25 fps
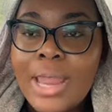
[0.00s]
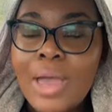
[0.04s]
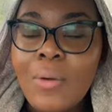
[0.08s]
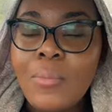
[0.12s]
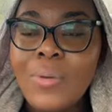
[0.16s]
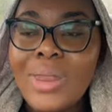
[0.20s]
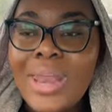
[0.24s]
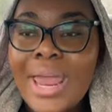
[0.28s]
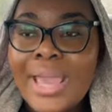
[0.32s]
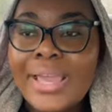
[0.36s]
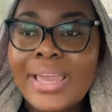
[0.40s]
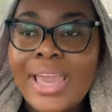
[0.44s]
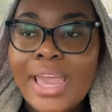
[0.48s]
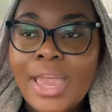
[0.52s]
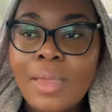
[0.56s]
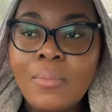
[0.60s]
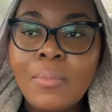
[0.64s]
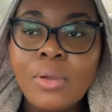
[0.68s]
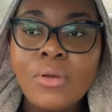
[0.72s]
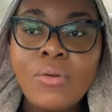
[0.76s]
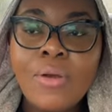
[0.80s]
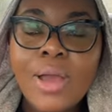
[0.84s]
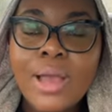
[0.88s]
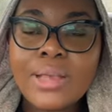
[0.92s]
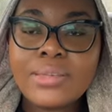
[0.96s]
Now, when I
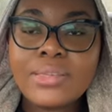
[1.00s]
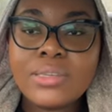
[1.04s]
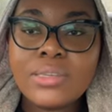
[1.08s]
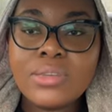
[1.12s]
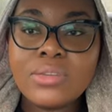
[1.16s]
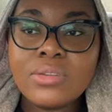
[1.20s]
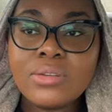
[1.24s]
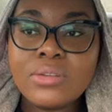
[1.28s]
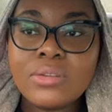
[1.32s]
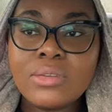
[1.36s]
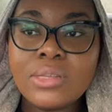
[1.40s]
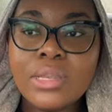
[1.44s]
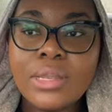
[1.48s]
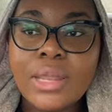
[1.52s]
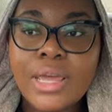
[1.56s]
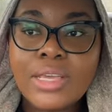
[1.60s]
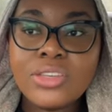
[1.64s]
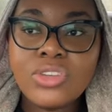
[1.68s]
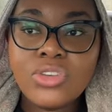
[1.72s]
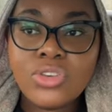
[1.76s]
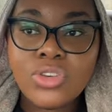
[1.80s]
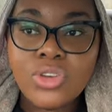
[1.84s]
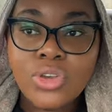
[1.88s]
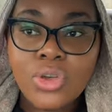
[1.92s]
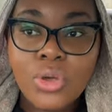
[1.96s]
came across Sister
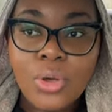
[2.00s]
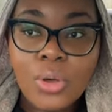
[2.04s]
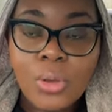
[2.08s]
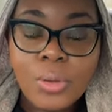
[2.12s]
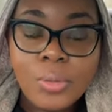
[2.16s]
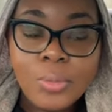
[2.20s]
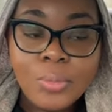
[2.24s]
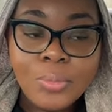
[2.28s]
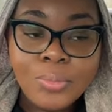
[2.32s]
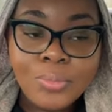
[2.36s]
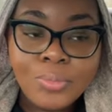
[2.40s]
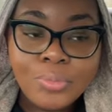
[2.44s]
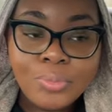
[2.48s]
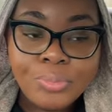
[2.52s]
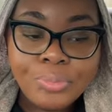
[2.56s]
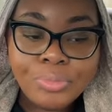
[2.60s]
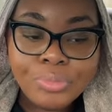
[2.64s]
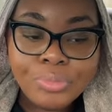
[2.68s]
Celestial,